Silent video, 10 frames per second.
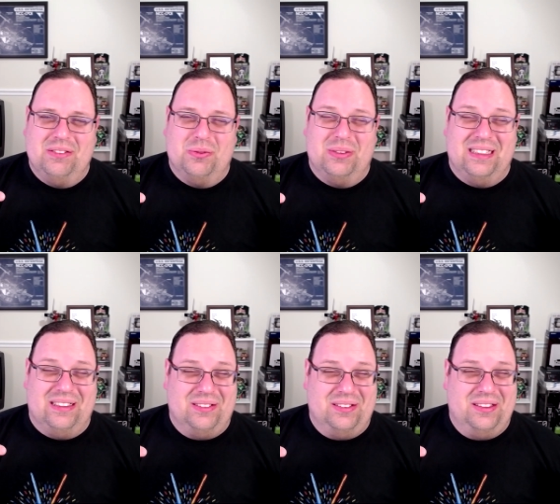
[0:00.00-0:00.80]

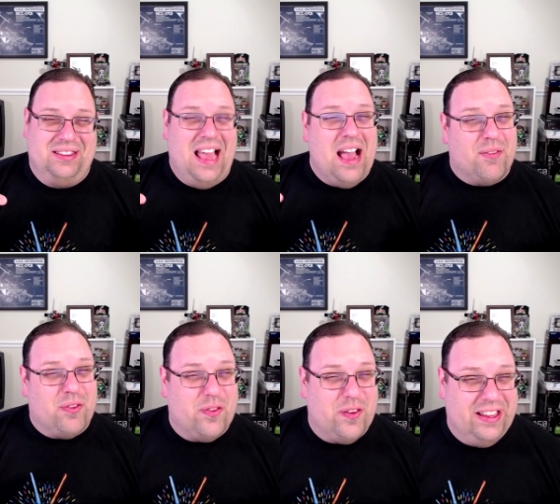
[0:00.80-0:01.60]
well, that
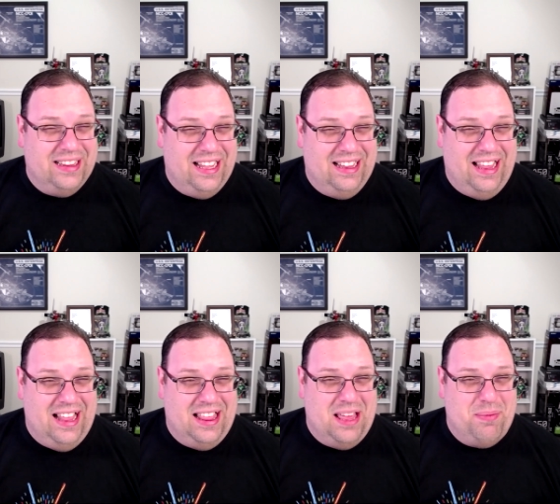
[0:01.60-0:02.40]
friendly
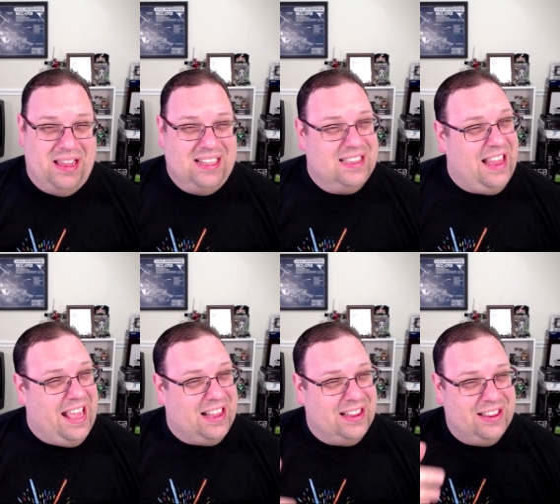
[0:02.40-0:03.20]
lately. I mean, like,
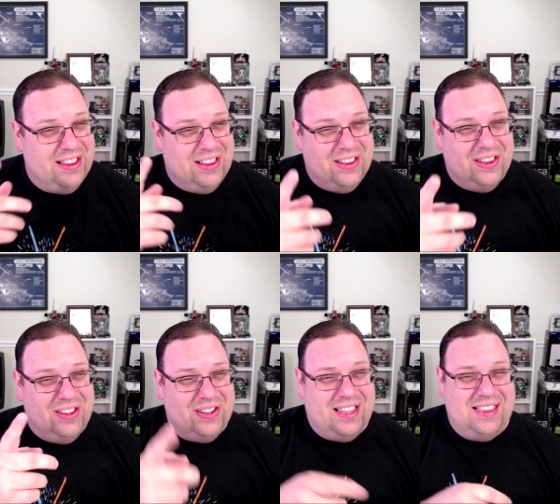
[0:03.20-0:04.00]

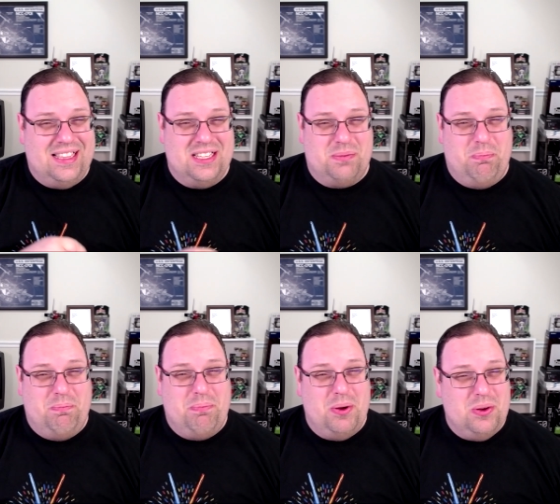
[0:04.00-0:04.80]
look at this
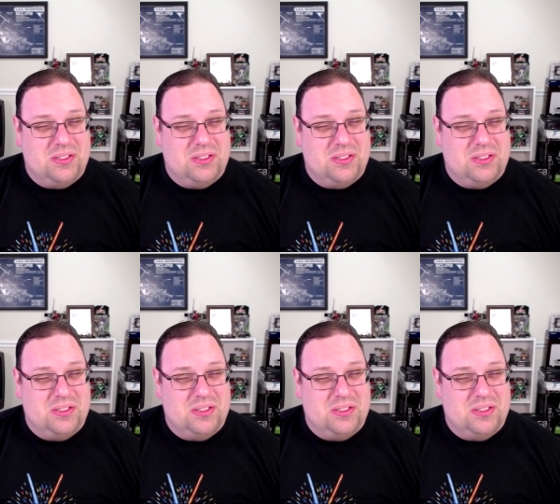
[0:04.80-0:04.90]
boot